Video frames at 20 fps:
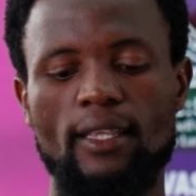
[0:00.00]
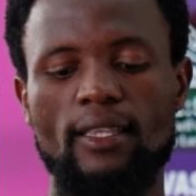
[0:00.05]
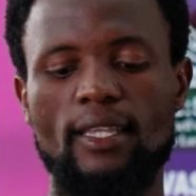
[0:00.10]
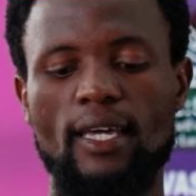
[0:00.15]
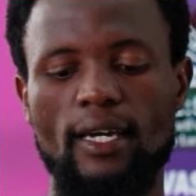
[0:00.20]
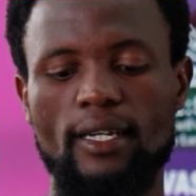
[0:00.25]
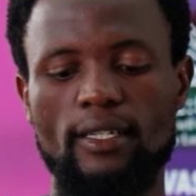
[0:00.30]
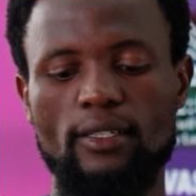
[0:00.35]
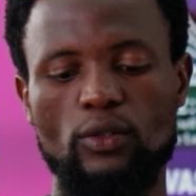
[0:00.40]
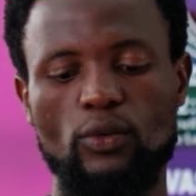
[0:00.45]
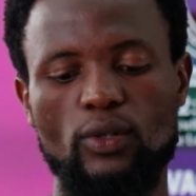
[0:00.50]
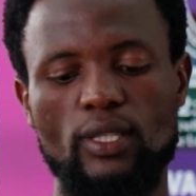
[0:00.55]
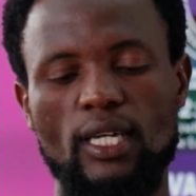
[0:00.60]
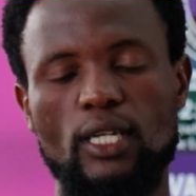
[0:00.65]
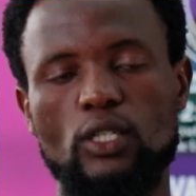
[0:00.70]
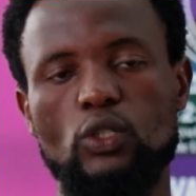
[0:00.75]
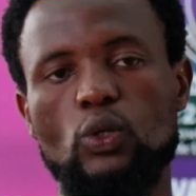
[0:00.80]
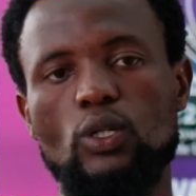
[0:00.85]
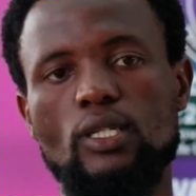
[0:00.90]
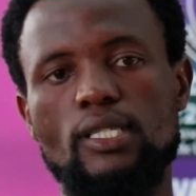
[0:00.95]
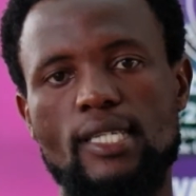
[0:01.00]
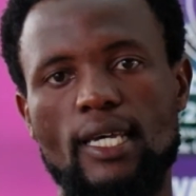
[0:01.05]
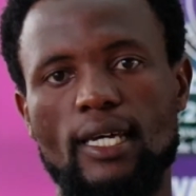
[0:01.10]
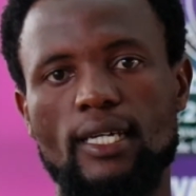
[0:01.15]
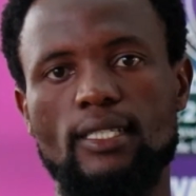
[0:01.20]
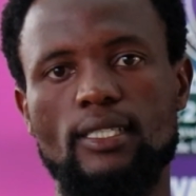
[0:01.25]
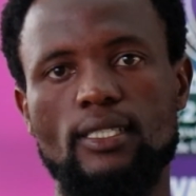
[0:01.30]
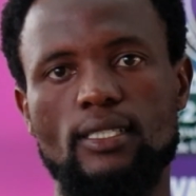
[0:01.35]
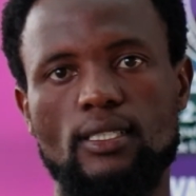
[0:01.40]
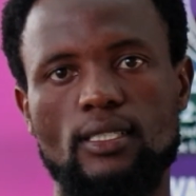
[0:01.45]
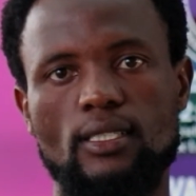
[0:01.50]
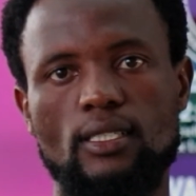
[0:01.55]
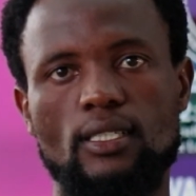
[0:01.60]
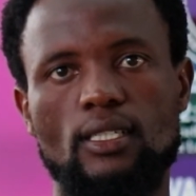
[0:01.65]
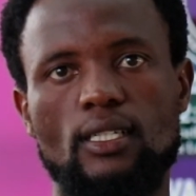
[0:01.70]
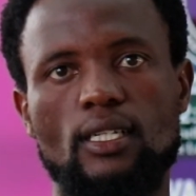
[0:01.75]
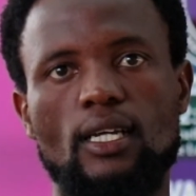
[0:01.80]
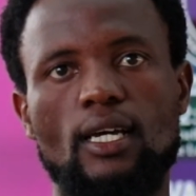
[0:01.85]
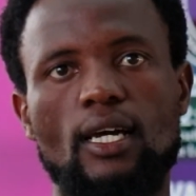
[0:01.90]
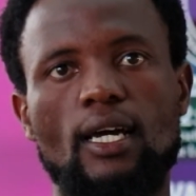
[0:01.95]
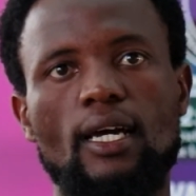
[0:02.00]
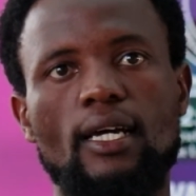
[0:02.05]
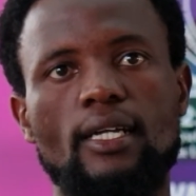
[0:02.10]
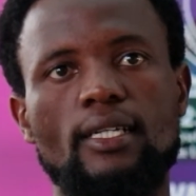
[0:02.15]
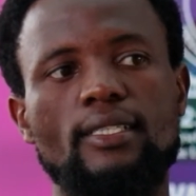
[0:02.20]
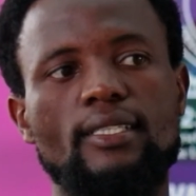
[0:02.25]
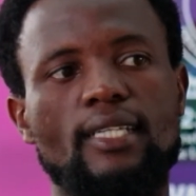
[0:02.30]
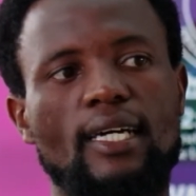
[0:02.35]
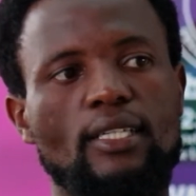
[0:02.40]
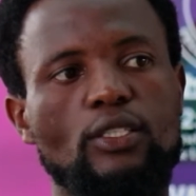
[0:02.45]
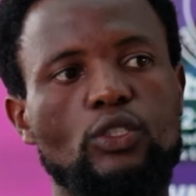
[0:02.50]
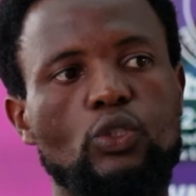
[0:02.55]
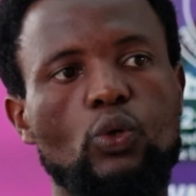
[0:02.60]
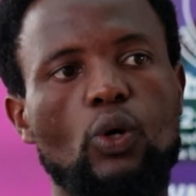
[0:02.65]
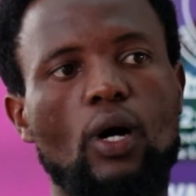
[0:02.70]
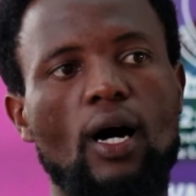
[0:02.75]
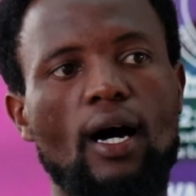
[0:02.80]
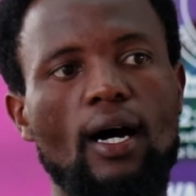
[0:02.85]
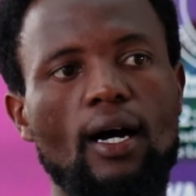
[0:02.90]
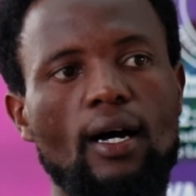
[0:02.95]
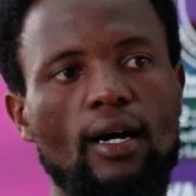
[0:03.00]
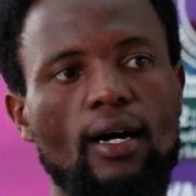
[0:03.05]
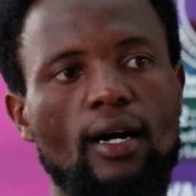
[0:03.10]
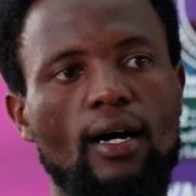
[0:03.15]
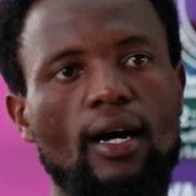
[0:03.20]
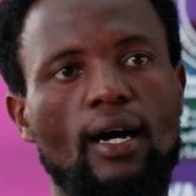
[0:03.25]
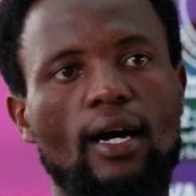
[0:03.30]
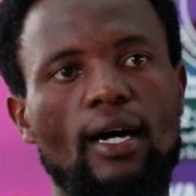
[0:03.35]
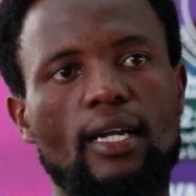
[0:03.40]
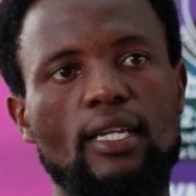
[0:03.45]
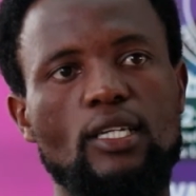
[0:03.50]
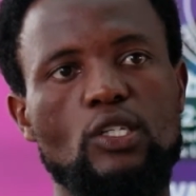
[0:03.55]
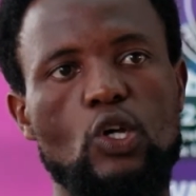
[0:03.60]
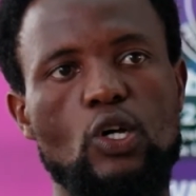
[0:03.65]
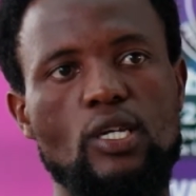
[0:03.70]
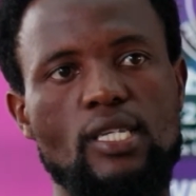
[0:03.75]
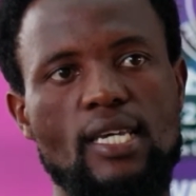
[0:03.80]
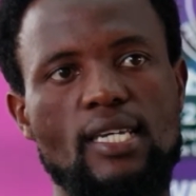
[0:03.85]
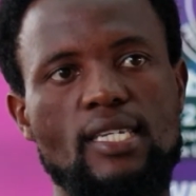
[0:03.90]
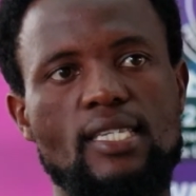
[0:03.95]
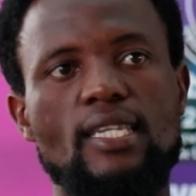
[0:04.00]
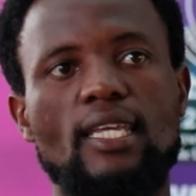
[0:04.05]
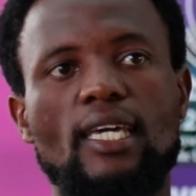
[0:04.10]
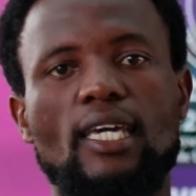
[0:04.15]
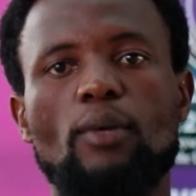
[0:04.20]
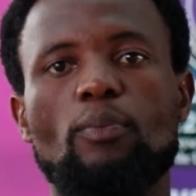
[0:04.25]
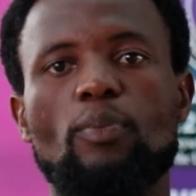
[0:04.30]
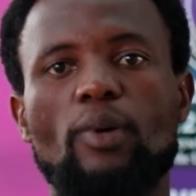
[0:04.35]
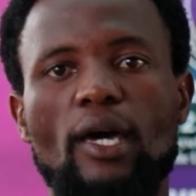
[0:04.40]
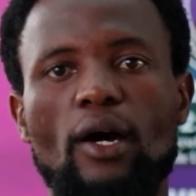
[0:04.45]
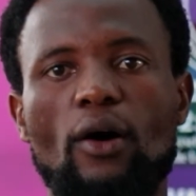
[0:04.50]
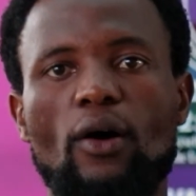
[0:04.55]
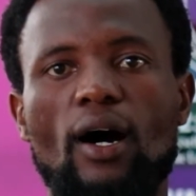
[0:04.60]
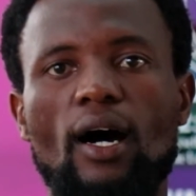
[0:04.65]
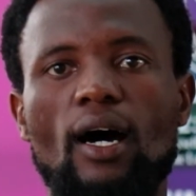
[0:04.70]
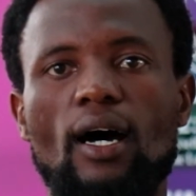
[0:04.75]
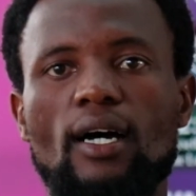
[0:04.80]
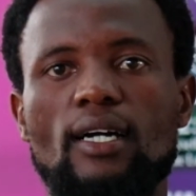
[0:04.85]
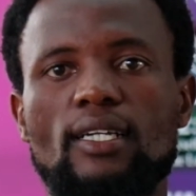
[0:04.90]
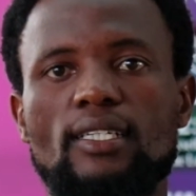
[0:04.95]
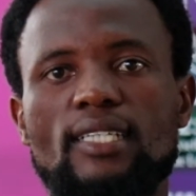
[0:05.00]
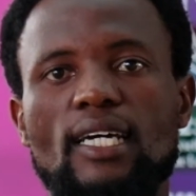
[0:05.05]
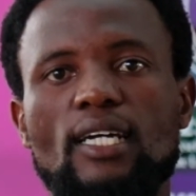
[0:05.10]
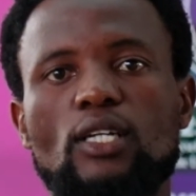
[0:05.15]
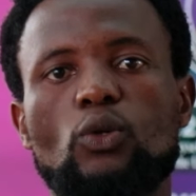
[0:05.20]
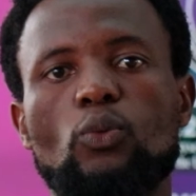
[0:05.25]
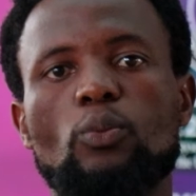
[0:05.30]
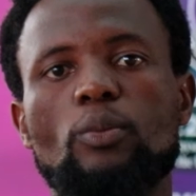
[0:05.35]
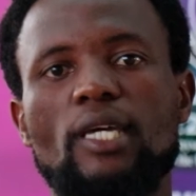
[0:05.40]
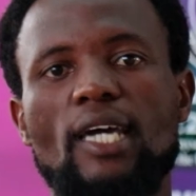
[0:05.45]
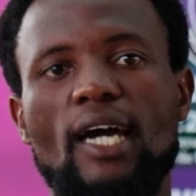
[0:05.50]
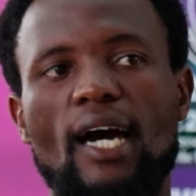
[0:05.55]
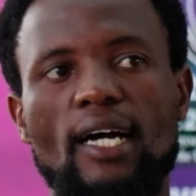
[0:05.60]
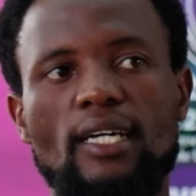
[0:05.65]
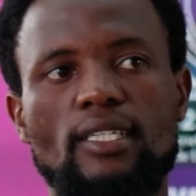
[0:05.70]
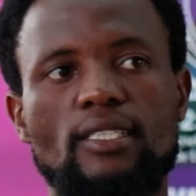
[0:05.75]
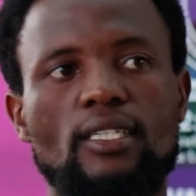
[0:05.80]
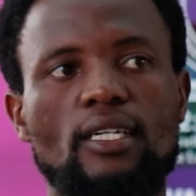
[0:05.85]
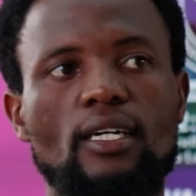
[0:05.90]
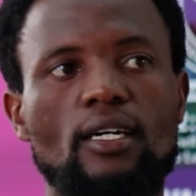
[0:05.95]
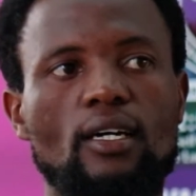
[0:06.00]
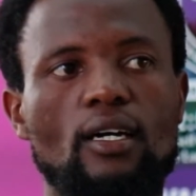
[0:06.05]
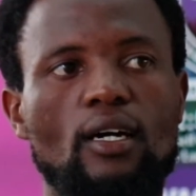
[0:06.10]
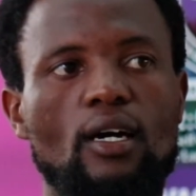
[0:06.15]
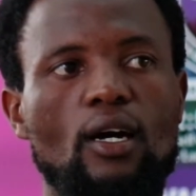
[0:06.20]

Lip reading: Then with the tool set, tajua resources nikipewa, tatumia aje,